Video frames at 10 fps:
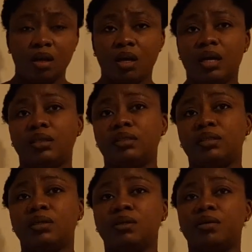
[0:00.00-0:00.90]
And
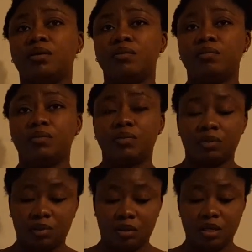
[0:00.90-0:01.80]

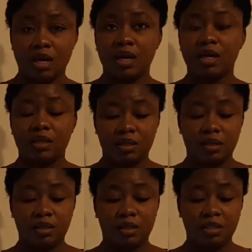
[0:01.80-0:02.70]
there are
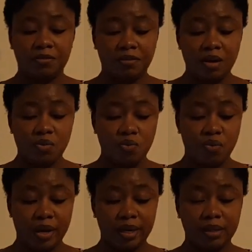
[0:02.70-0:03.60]
different
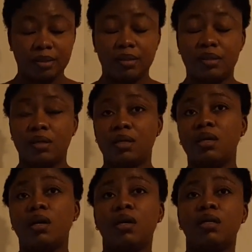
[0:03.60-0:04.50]
ways
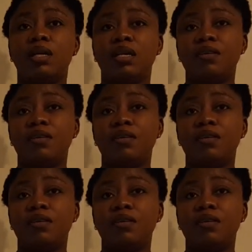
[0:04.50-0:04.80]
in